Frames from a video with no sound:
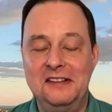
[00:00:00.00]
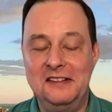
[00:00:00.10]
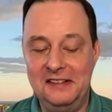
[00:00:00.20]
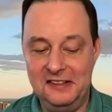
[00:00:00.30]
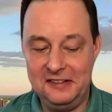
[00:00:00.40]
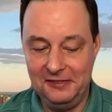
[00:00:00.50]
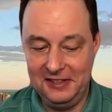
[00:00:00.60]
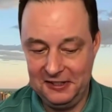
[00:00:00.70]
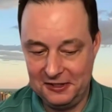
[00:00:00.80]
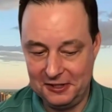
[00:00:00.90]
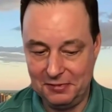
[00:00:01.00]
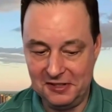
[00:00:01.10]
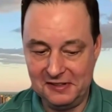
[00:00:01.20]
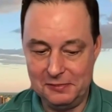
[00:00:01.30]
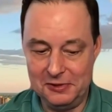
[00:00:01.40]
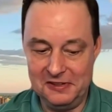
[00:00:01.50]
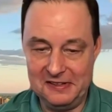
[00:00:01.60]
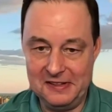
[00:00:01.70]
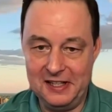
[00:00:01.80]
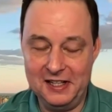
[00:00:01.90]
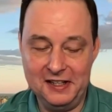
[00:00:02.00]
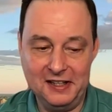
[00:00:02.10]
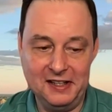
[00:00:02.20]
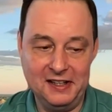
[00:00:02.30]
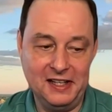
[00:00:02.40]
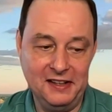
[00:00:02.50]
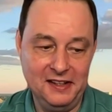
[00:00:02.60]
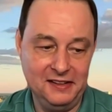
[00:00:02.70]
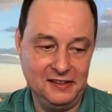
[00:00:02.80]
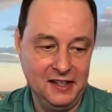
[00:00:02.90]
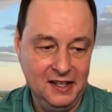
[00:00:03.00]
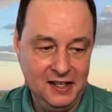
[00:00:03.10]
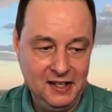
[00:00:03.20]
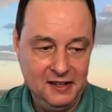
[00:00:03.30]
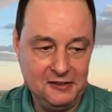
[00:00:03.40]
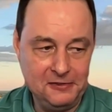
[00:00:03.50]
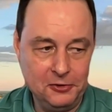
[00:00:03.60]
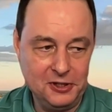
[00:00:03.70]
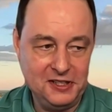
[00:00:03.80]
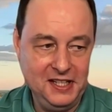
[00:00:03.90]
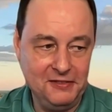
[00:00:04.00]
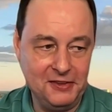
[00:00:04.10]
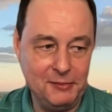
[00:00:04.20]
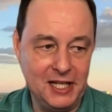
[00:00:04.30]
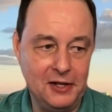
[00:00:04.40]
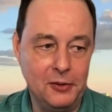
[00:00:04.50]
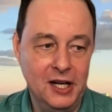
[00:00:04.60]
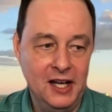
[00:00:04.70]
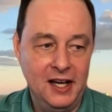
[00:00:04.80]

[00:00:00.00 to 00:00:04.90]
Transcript: this list of leadership principles. Uh, I think there's 14 of them now.